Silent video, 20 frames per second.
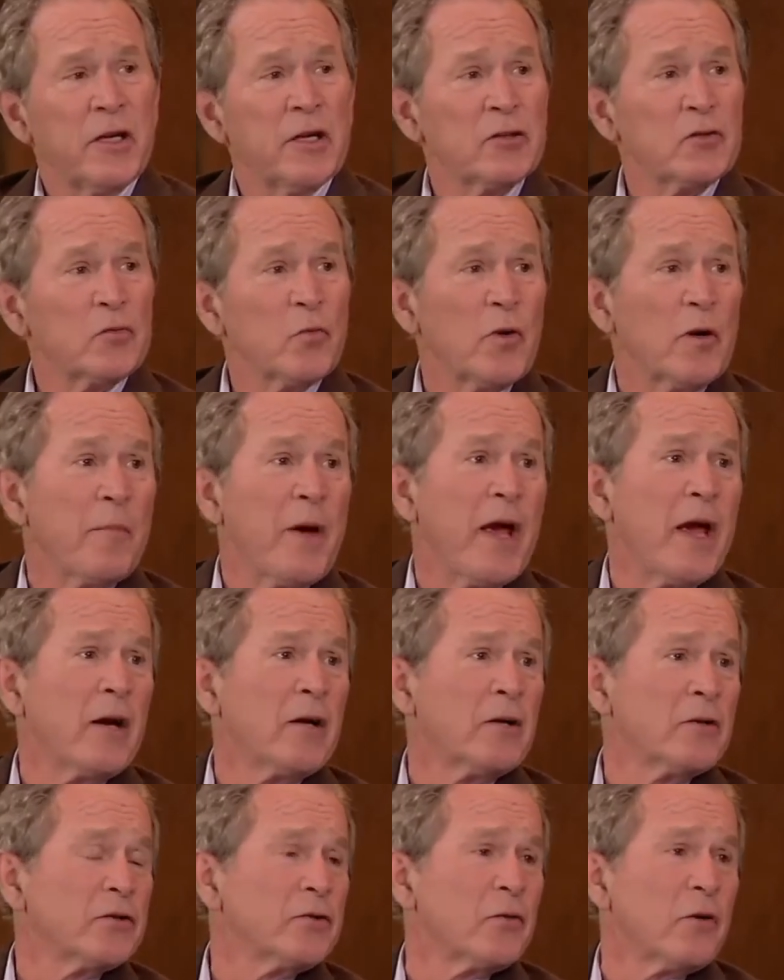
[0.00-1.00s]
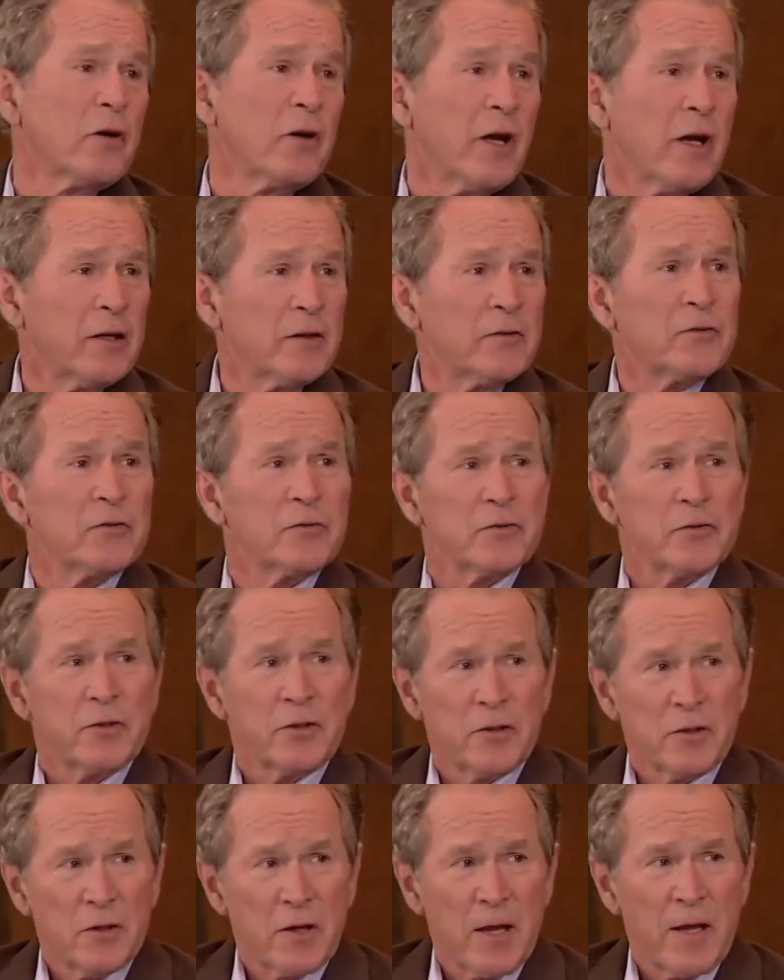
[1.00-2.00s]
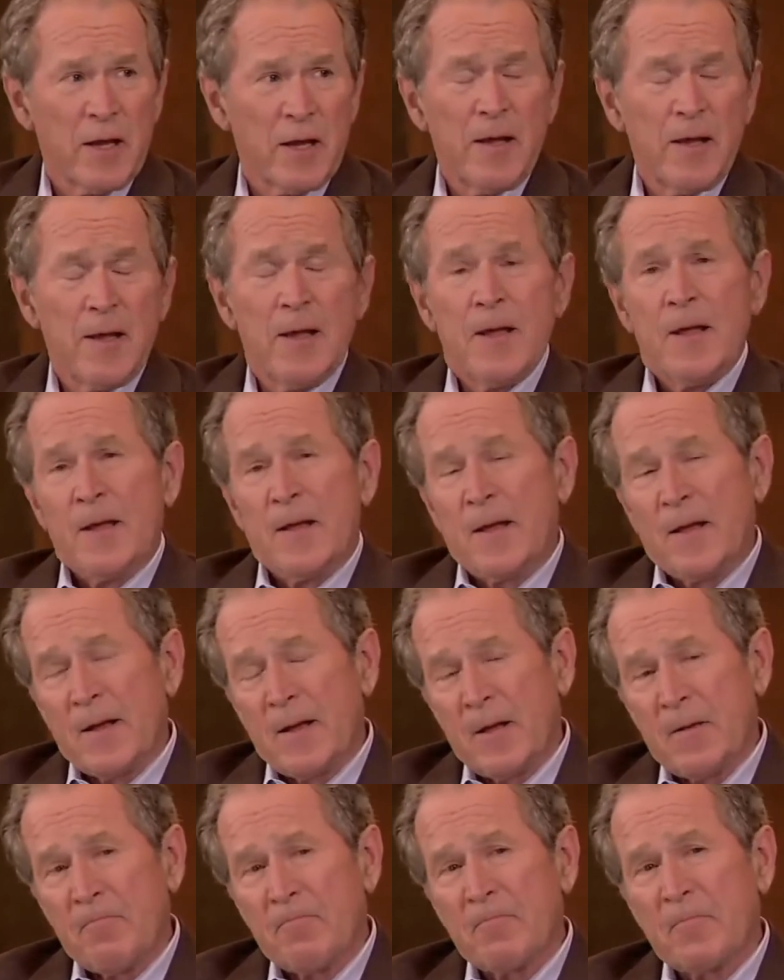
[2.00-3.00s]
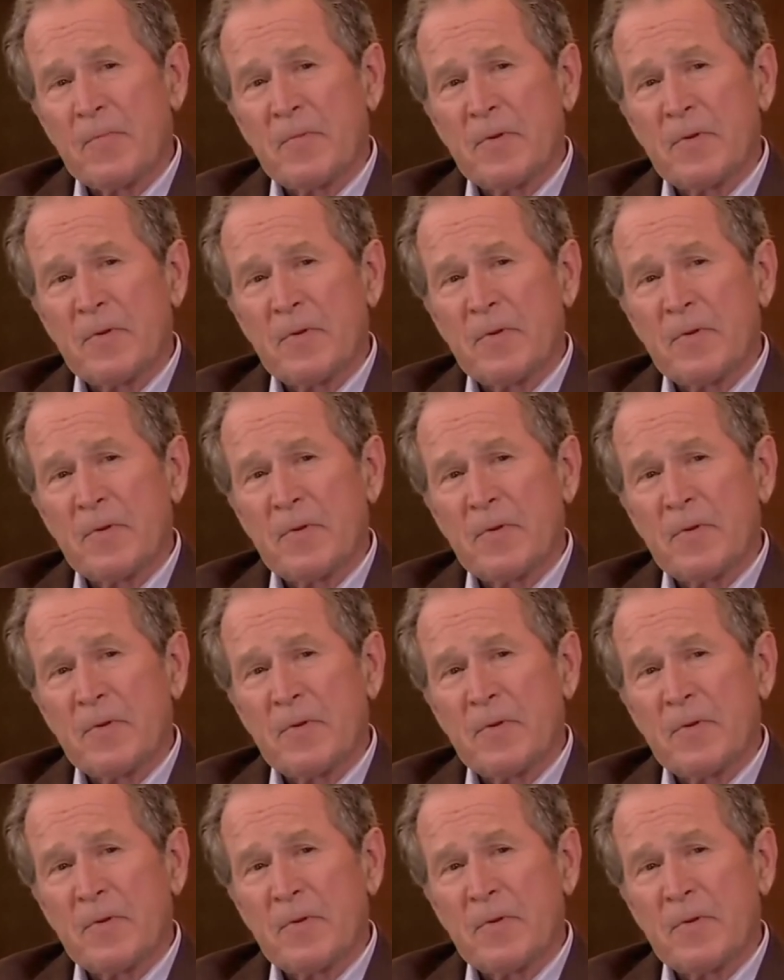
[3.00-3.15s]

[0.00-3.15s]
elsewhere matters to our national security. I